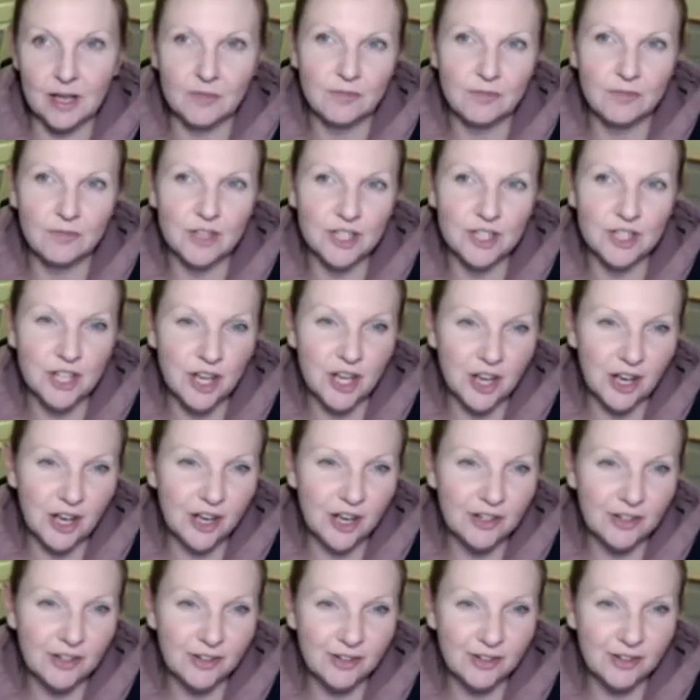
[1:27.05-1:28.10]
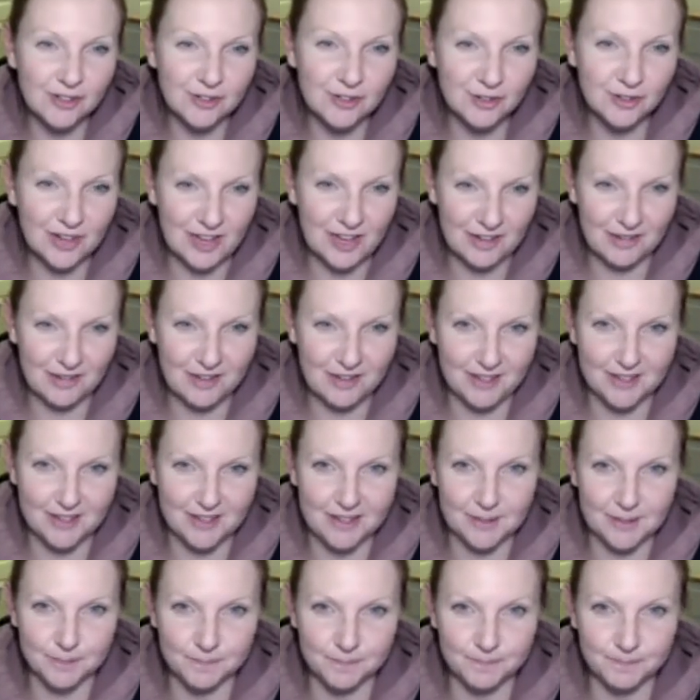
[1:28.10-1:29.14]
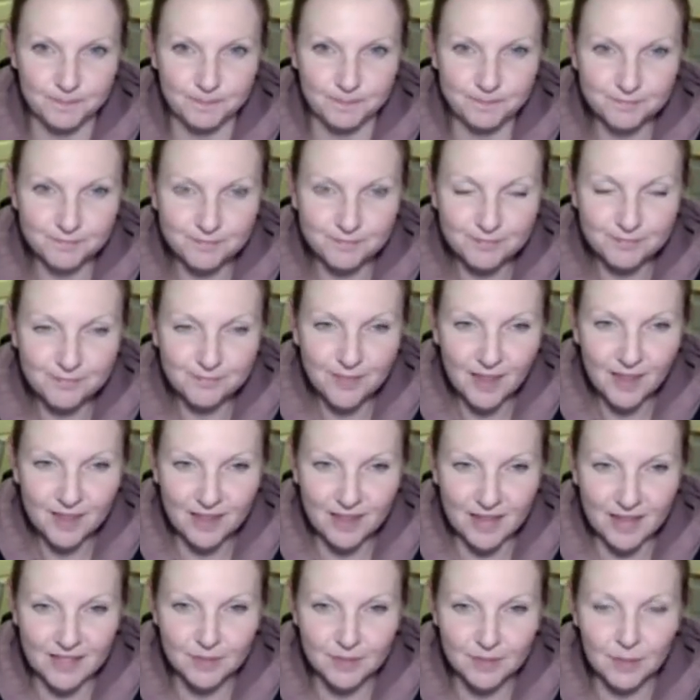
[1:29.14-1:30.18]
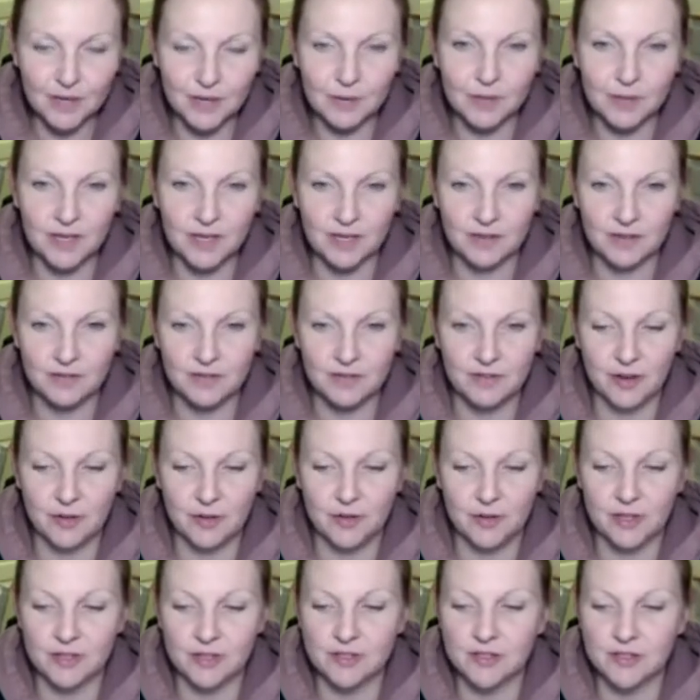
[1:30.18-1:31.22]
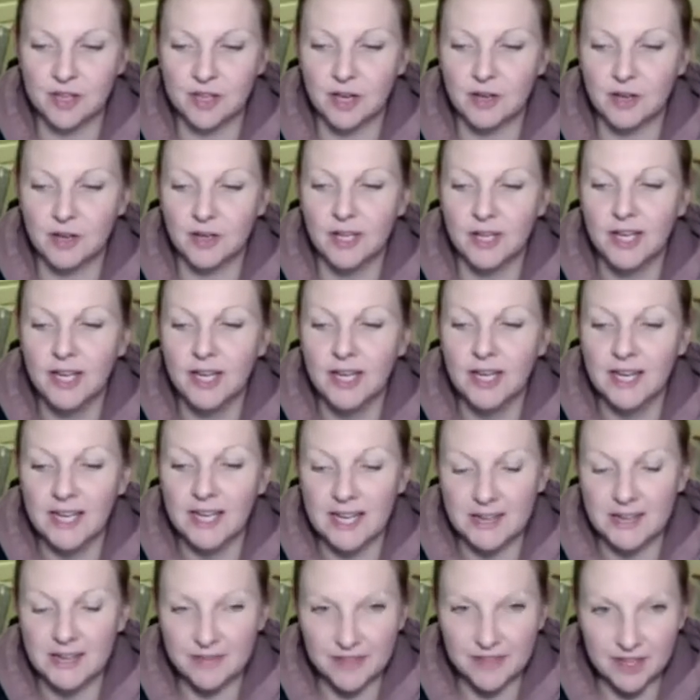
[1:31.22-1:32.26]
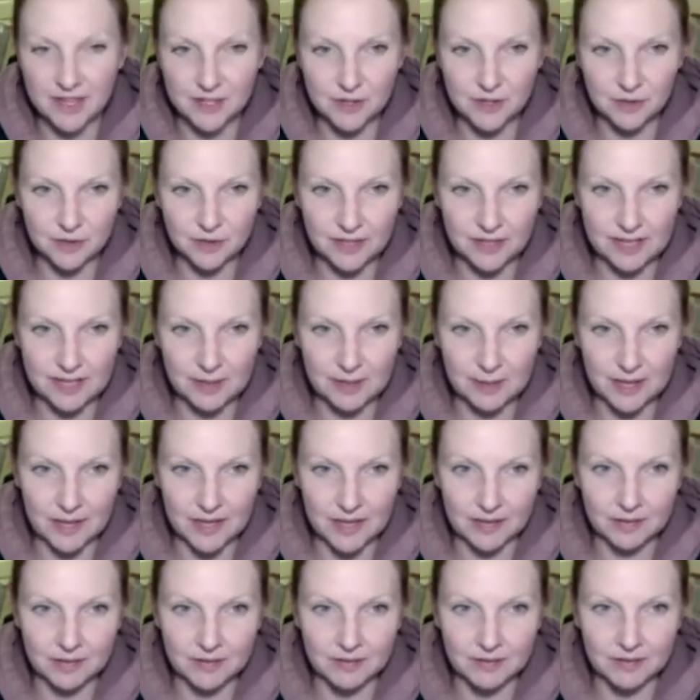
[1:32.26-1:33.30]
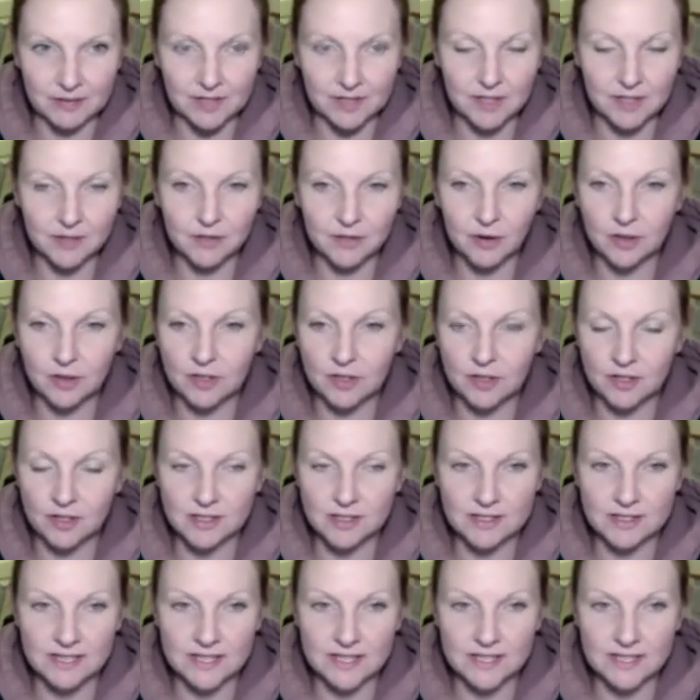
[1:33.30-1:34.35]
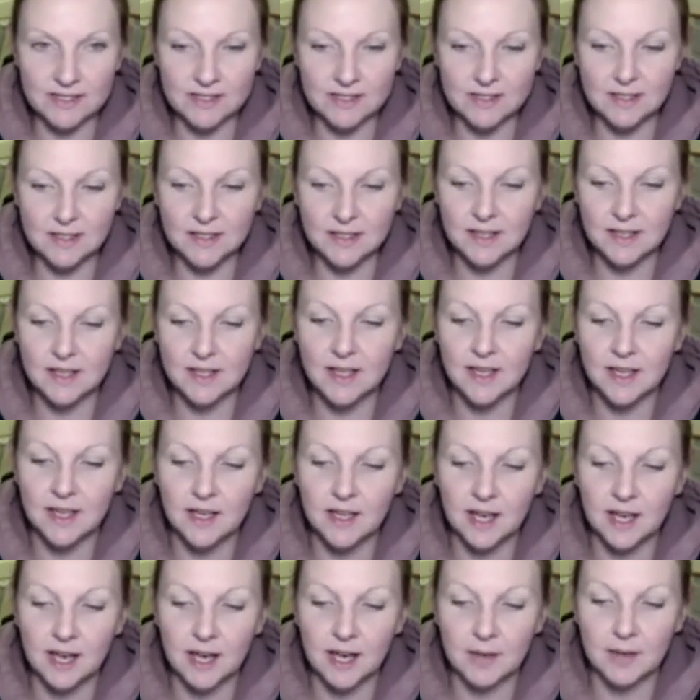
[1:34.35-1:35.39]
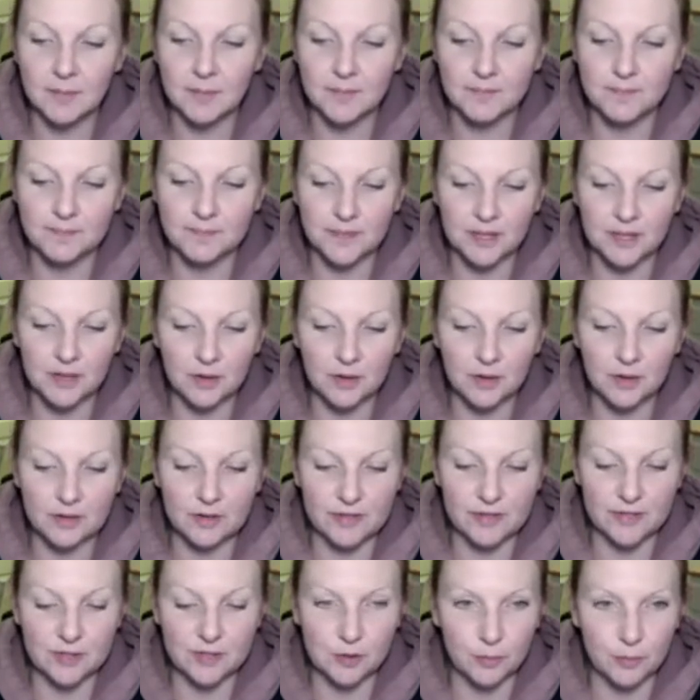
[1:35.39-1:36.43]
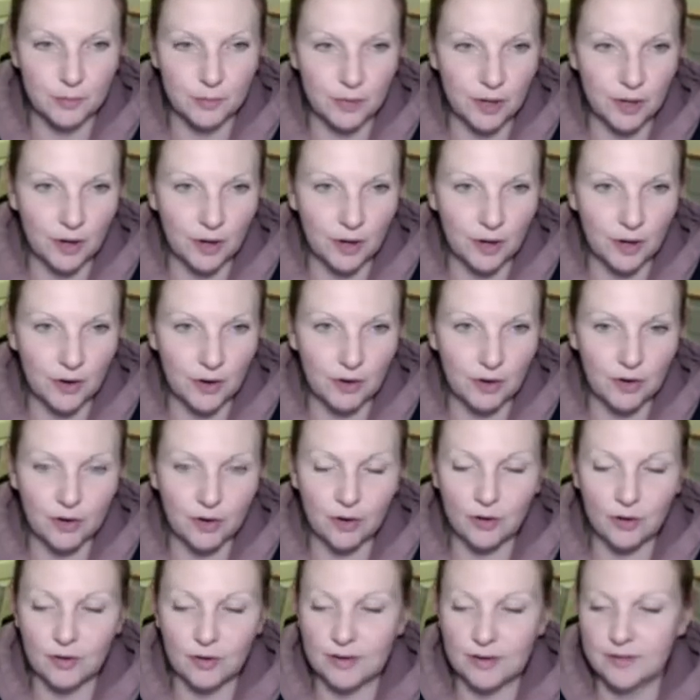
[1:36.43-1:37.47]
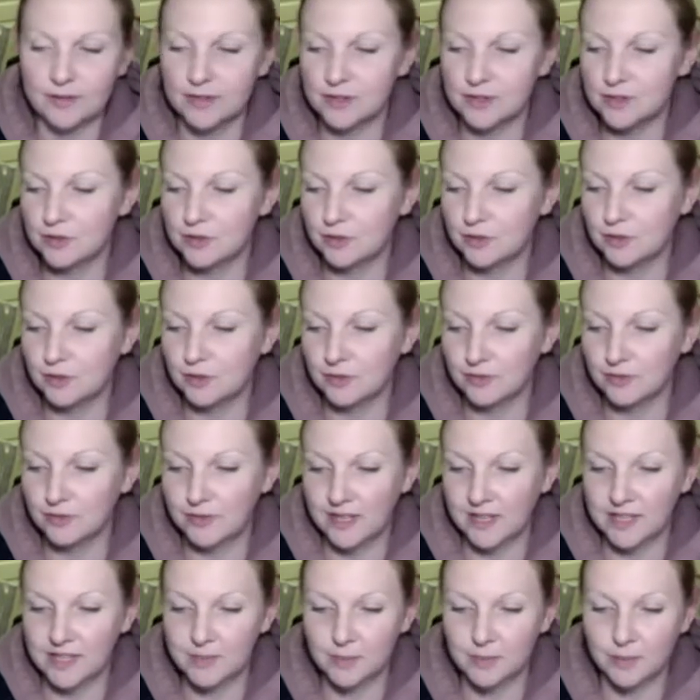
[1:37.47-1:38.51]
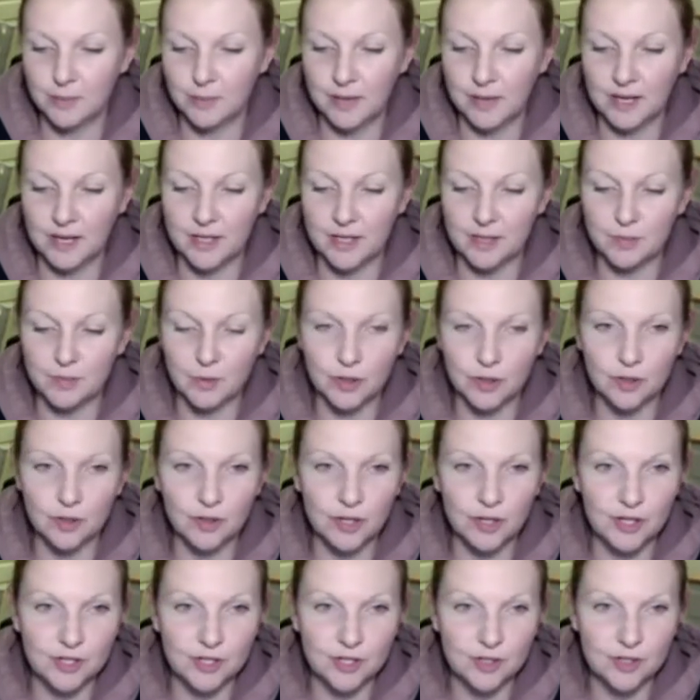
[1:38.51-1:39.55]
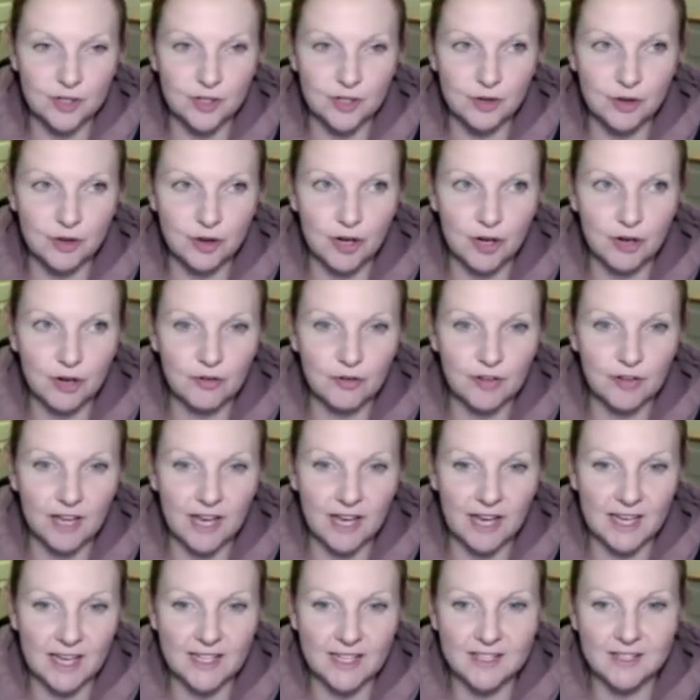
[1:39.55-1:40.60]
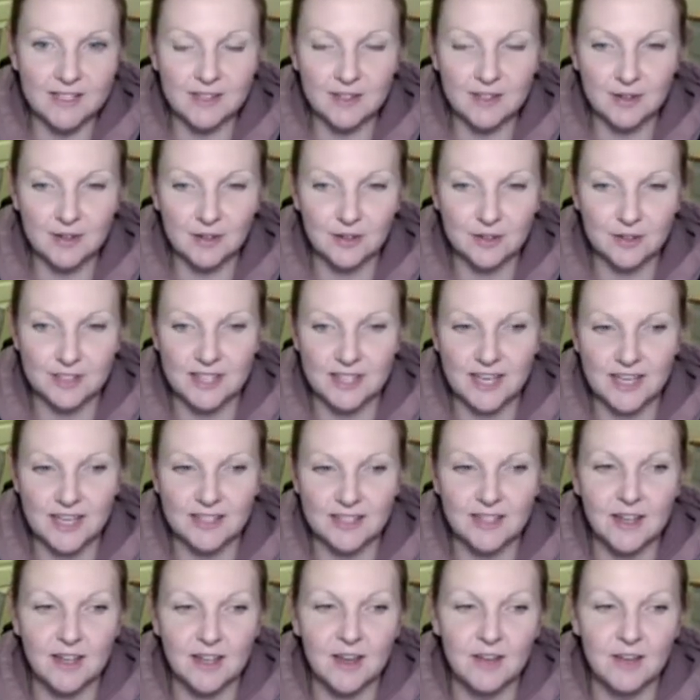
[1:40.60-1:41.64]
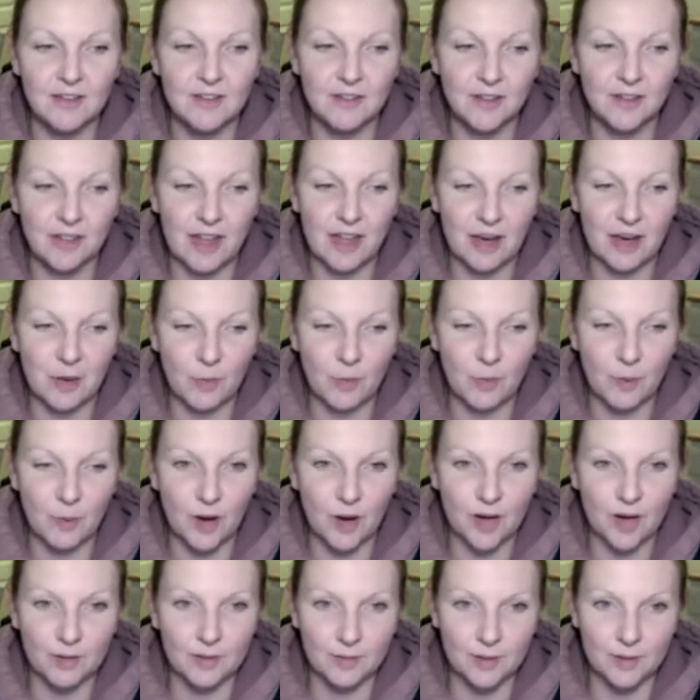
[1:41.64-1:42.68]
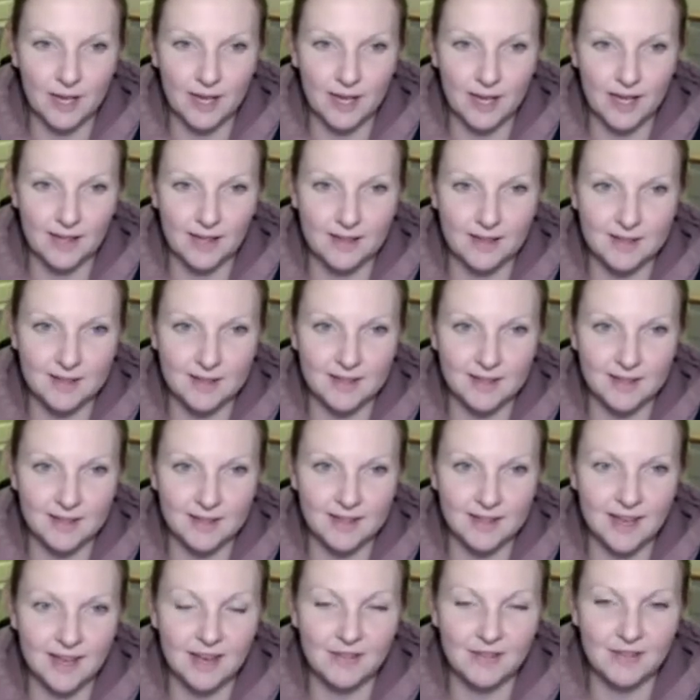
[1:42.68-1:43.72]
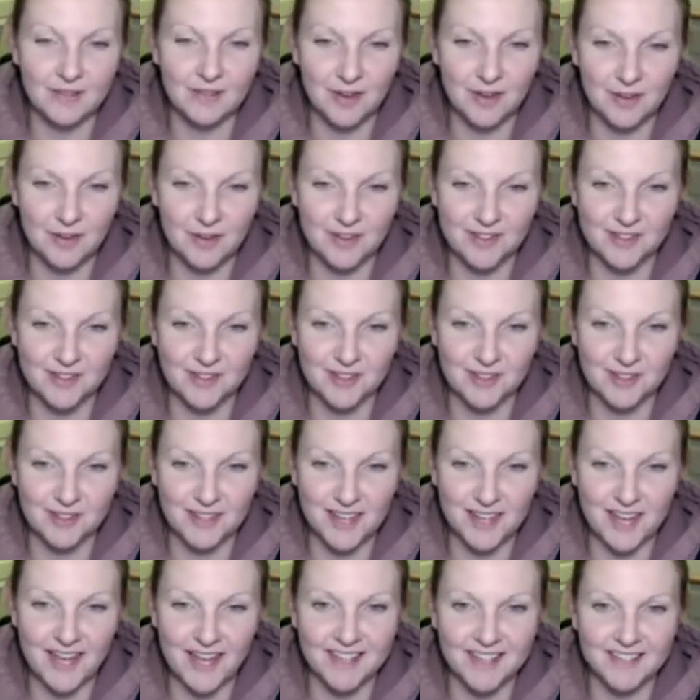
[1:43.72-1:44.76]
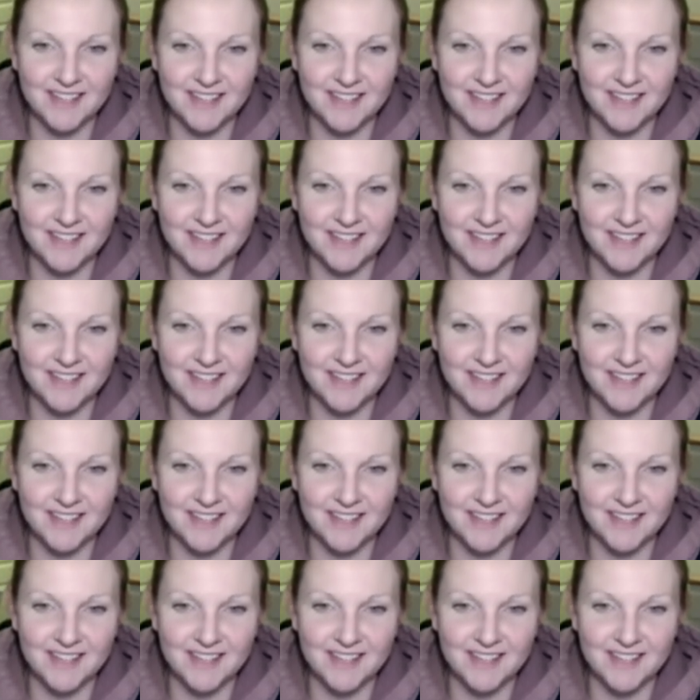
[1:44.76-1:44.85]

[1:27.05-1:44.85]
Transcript: return on your efforts, that's where we're going to focus. So if that's your email and you've got a nice list, or if it's your blog, or if it's your Facebook page, what you're going to do is you're going to create the content for that one place and focus on that.